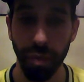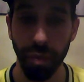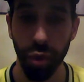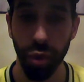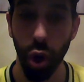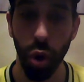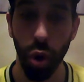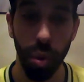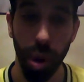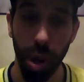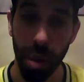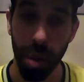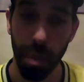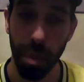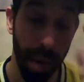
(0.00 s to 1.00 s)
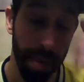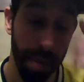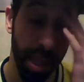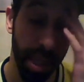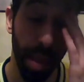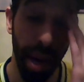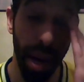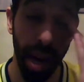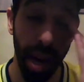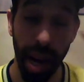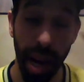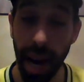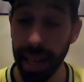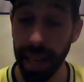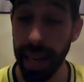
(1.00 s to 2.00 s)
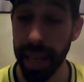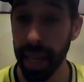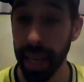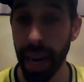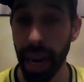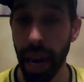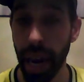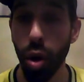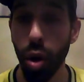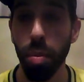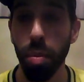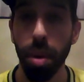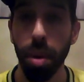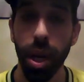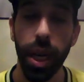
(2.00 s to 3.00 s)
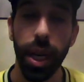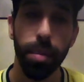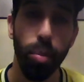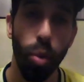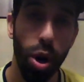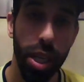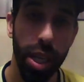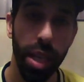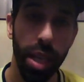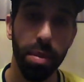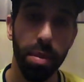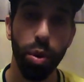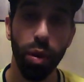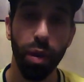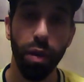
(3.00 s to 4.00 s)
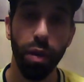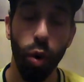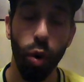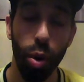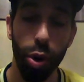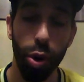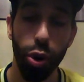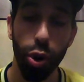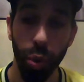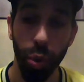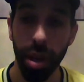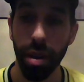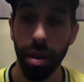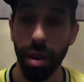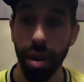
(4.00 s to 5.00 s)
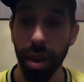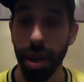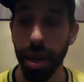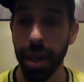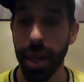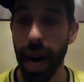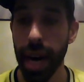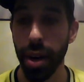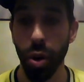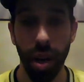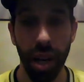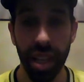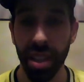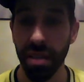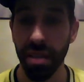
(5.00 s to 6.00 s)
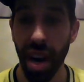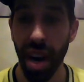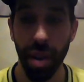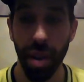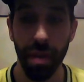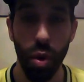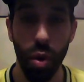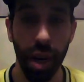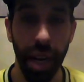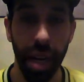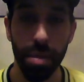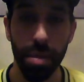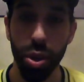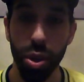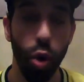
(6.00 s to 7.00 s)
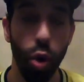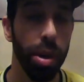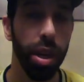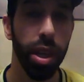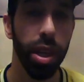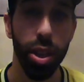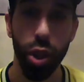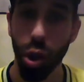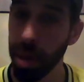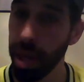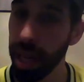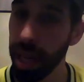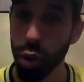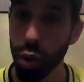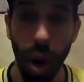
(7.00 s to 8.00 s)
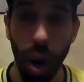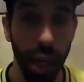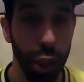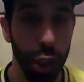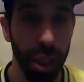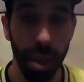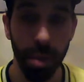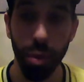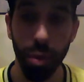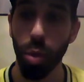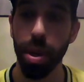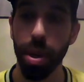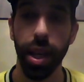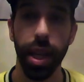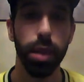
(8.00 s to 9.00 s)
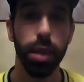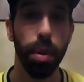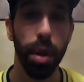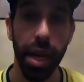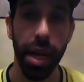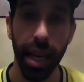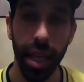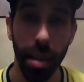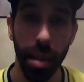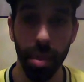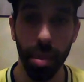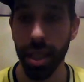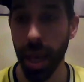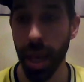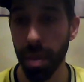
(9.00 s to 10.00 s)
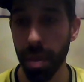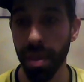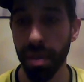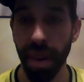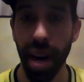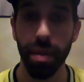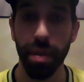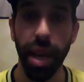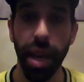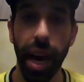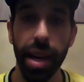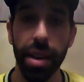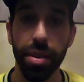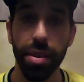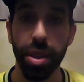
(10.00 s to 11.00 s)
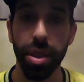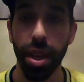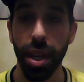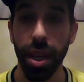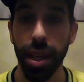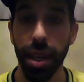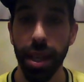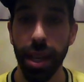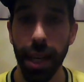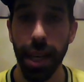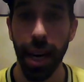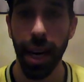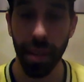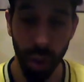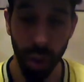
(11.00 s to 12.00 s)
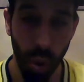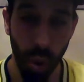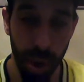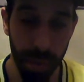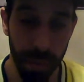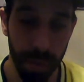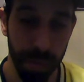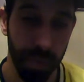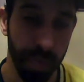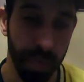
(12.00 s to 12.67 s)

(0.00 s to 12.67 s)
So props to him. I like it. I hope more teams moving forward do it. I don't like the 5-on-4 games. Nobody does. Nobody likes watching them. Nobody likes playing in them except the 5 guys on the court.